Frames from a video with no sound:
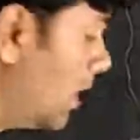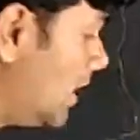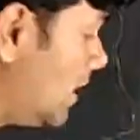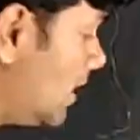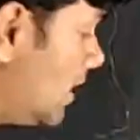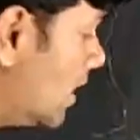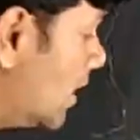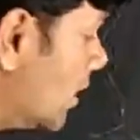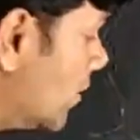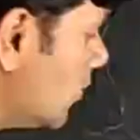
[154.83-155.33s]

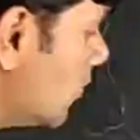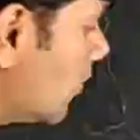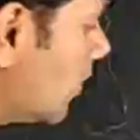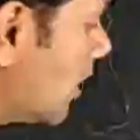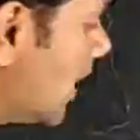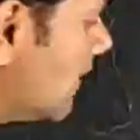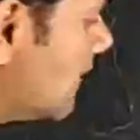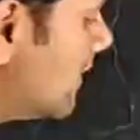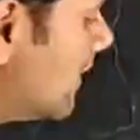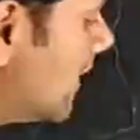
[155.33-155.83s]
But you
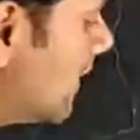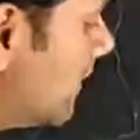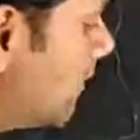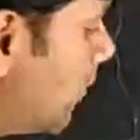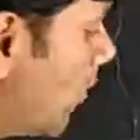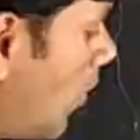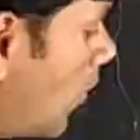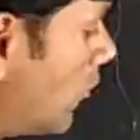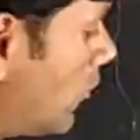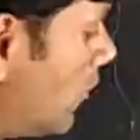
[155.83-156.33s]
can say
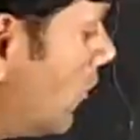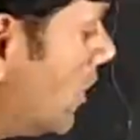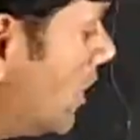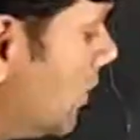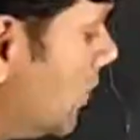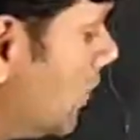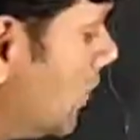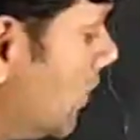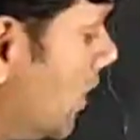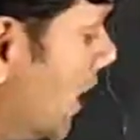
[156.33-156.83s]

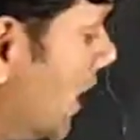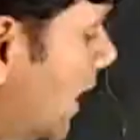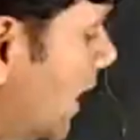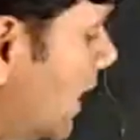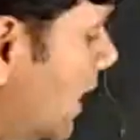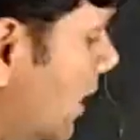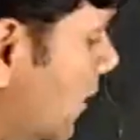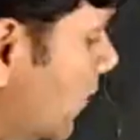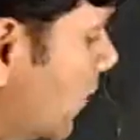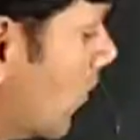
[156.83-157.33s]
positive
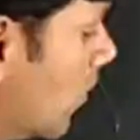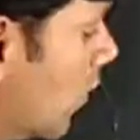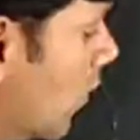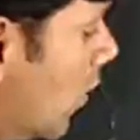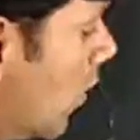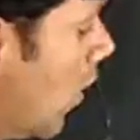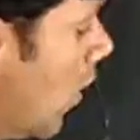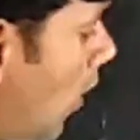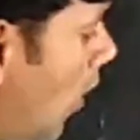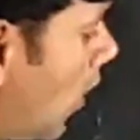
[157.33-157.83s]
negative
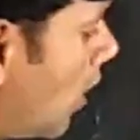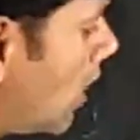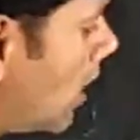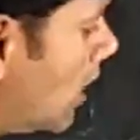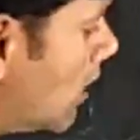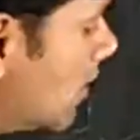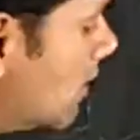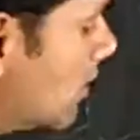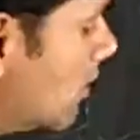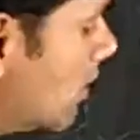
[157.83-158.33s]
or